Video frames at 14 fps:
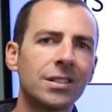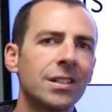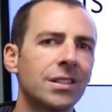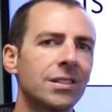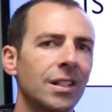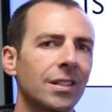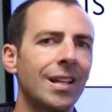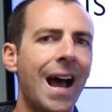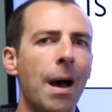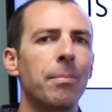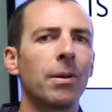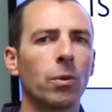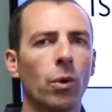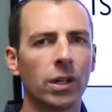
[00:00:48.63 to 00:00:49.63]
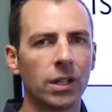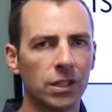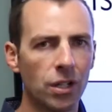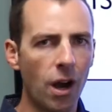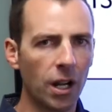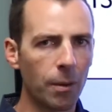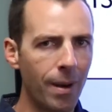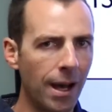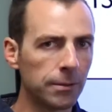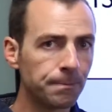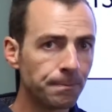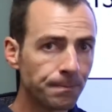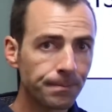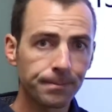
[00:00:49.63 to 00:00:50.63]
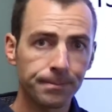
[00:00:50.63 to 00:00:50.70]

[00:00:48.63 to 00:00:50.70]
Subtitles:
This is the topic we're going to talk about.